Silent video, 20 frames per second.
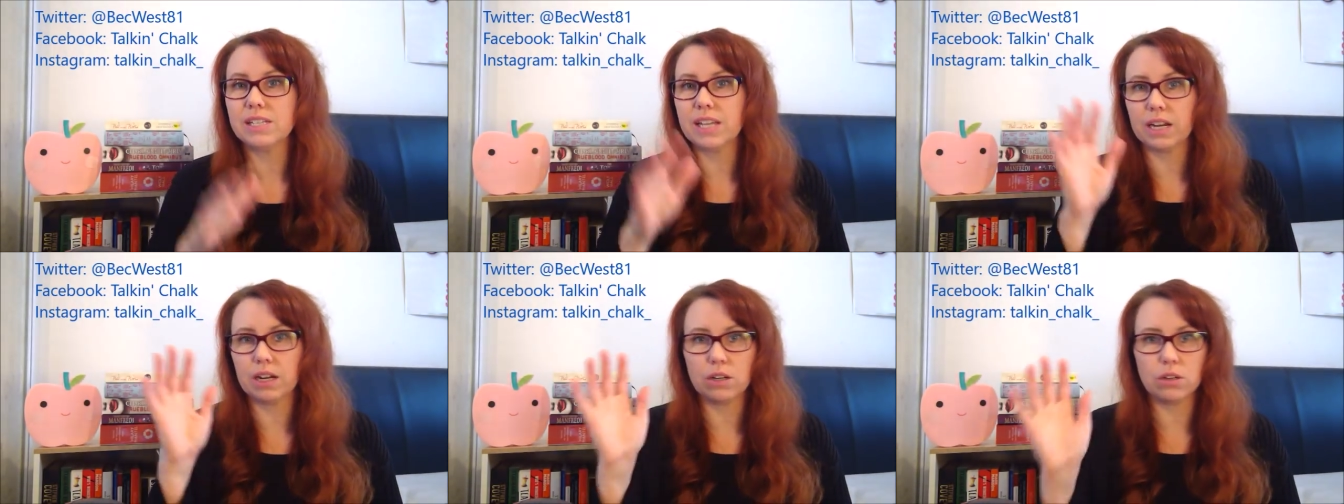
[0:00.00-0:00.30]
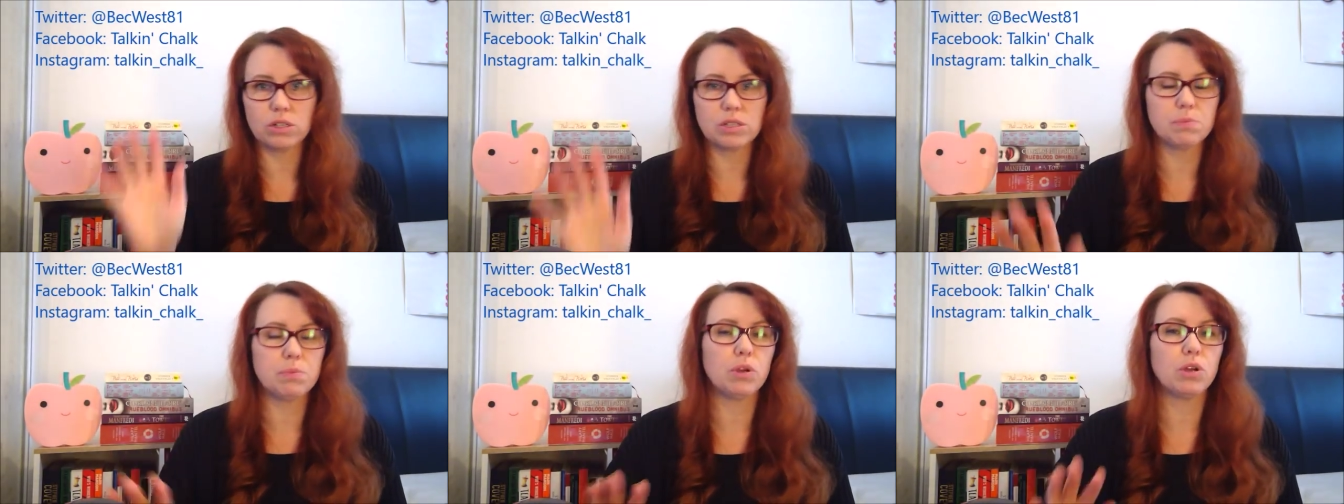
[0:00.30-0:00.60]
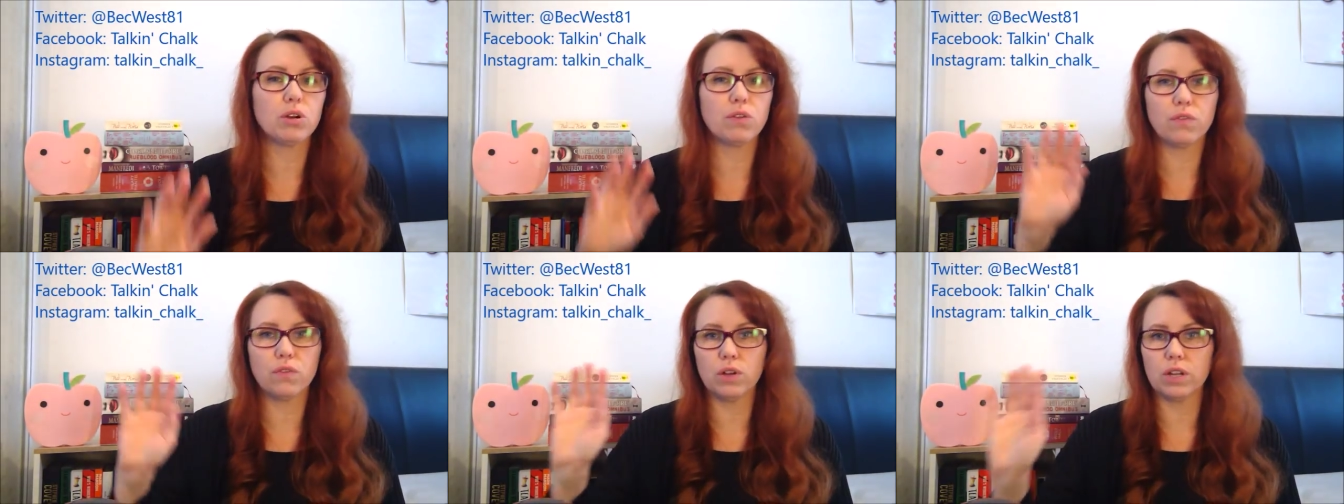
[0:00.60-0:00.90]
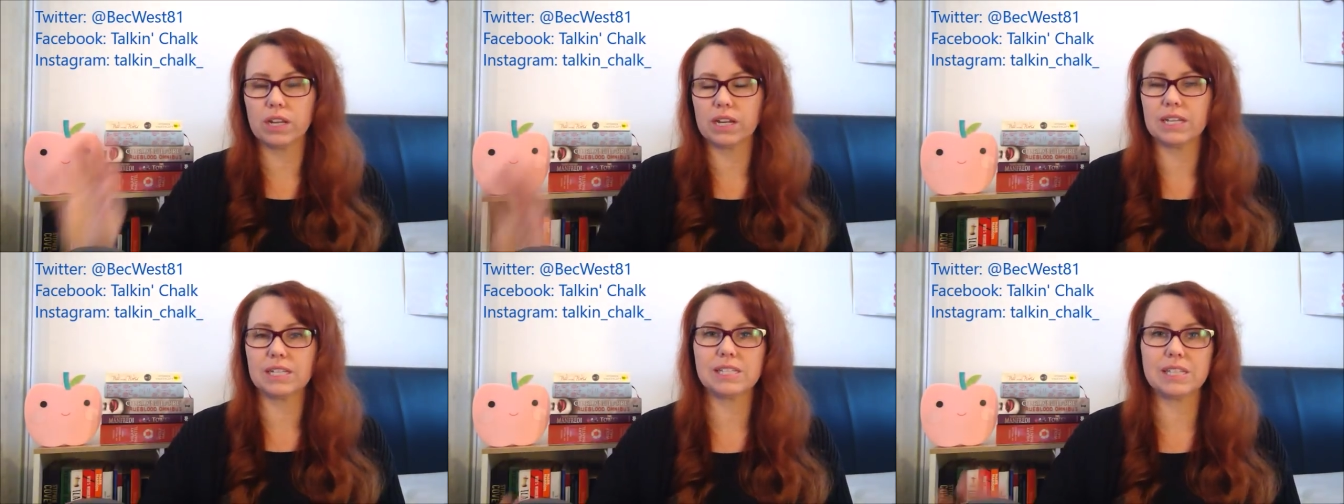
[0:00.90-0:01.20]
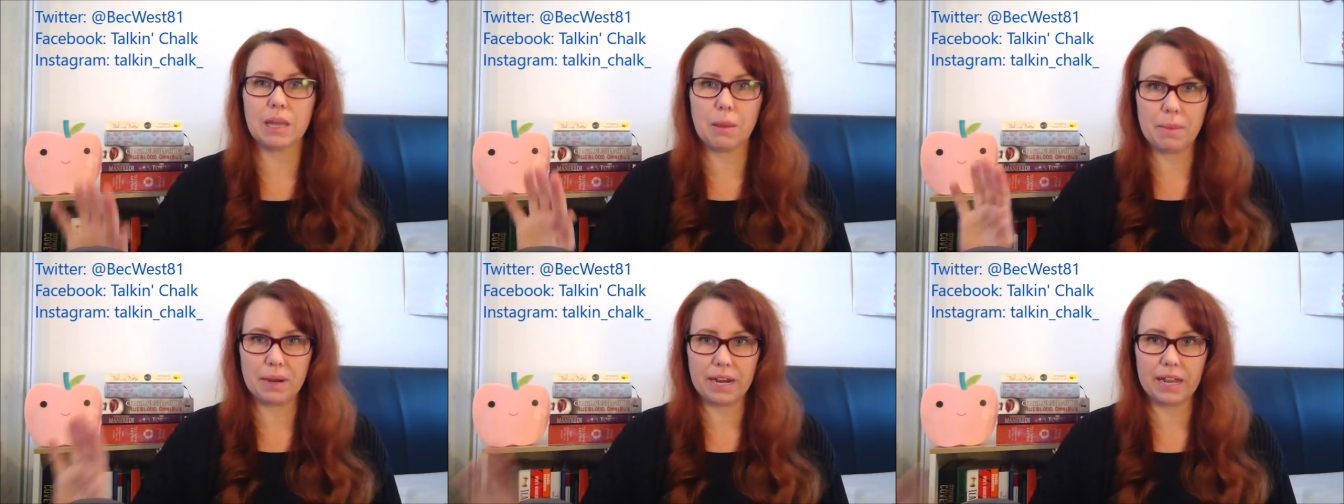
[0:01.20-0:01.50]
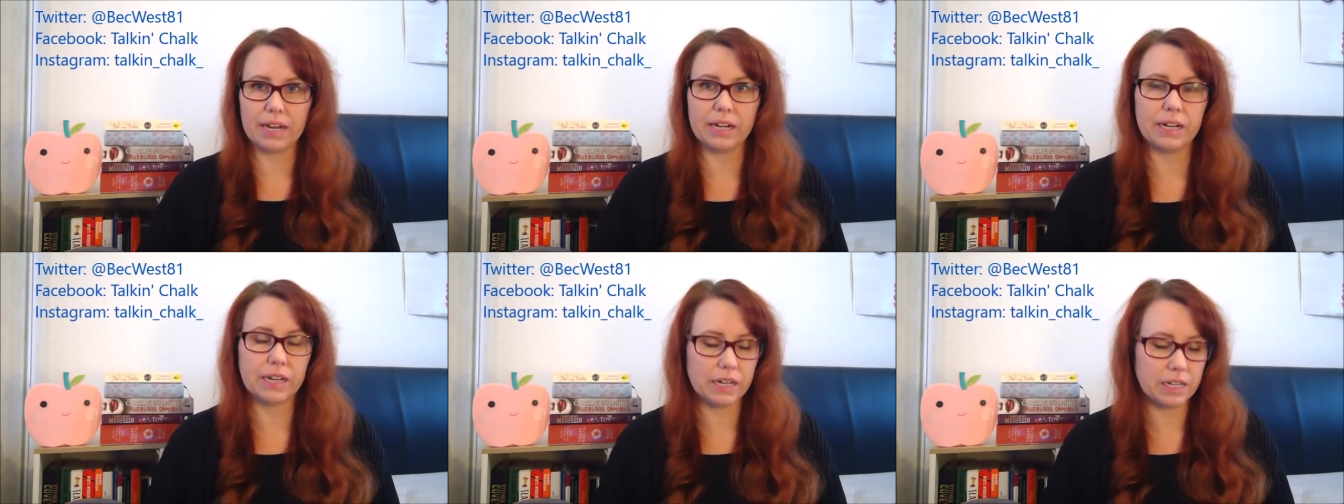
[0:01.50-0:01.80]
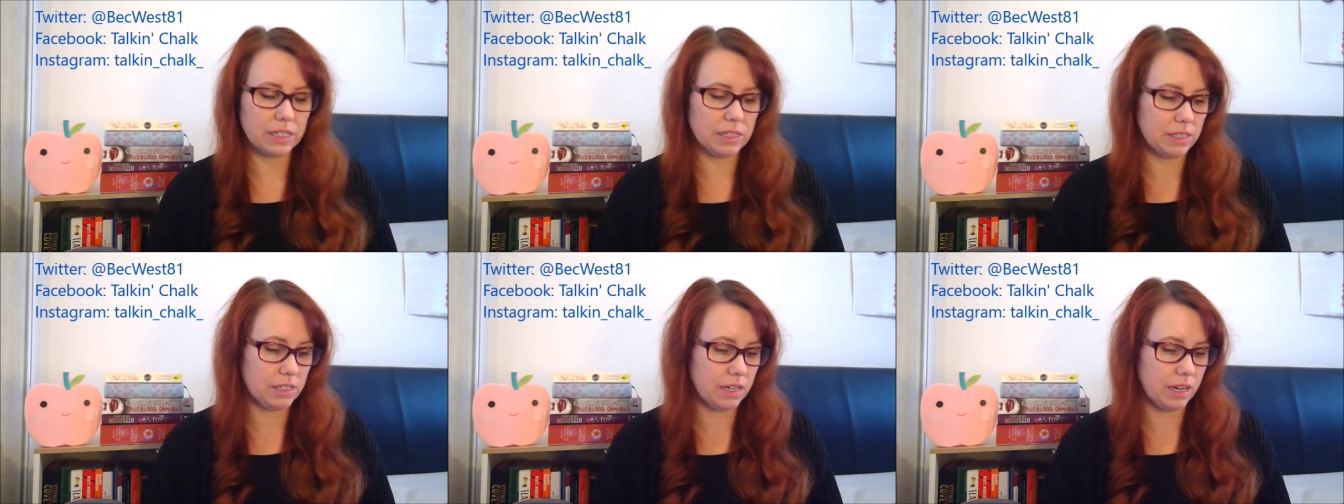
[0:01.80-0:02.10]
and it looks beautiful, and it's laminated, and
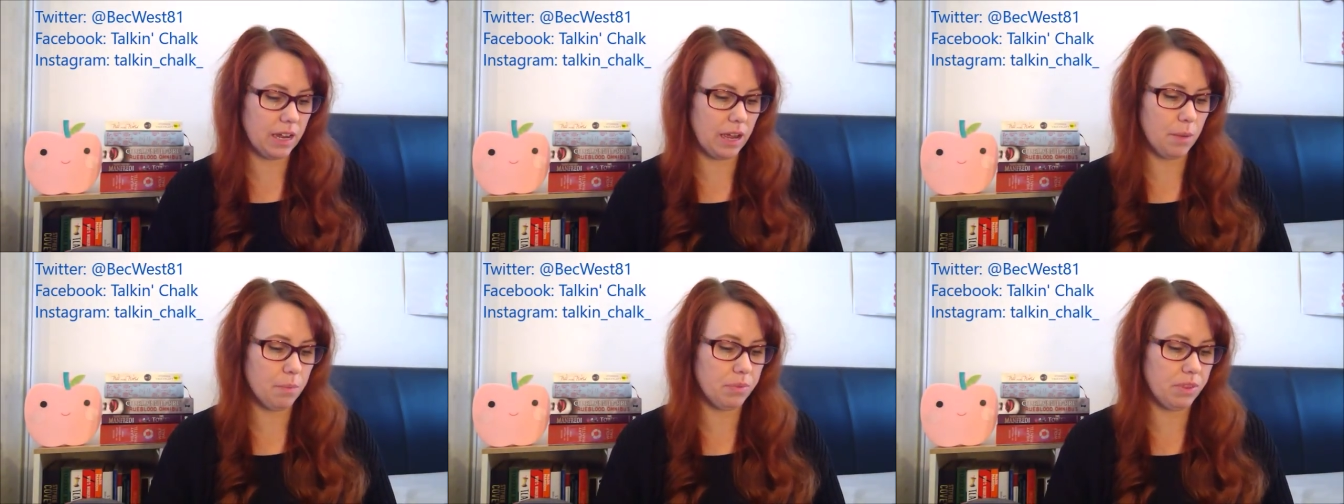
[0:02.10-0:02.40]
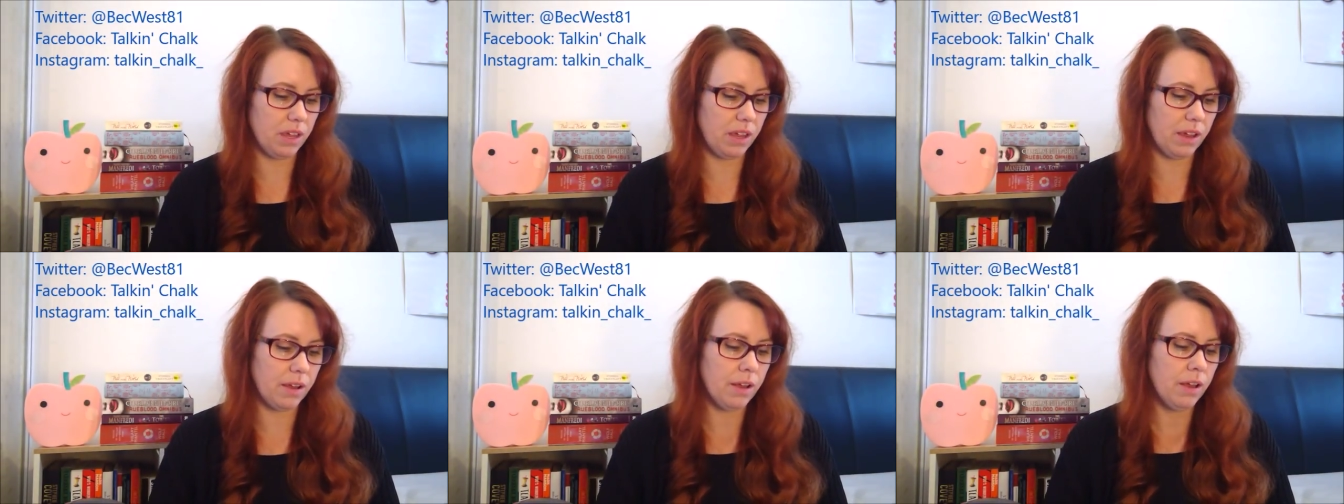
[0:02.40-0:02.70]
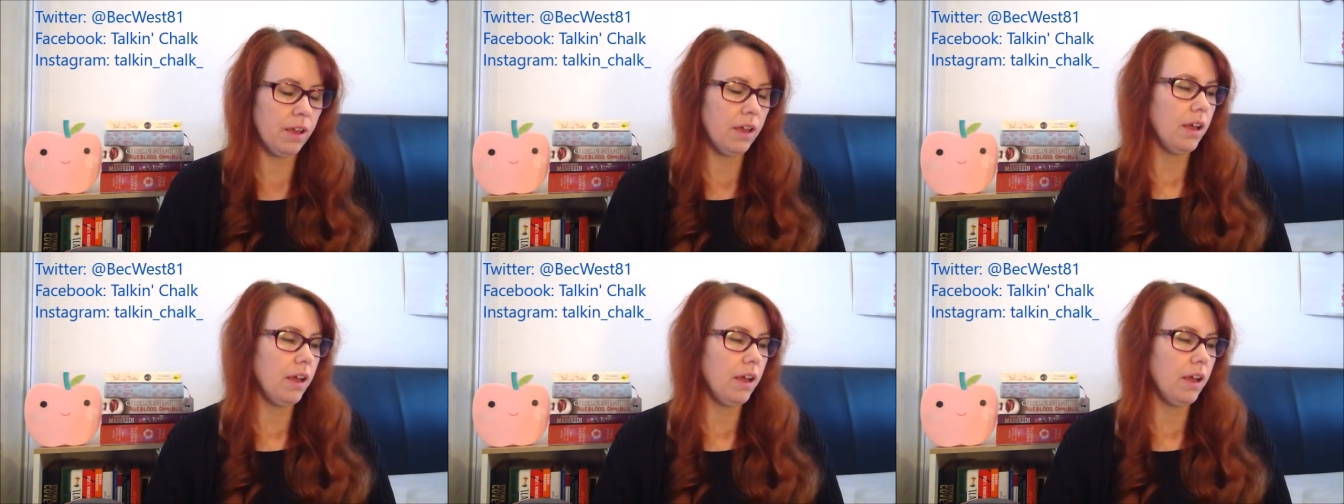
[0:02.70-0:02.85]
it's stuck up there.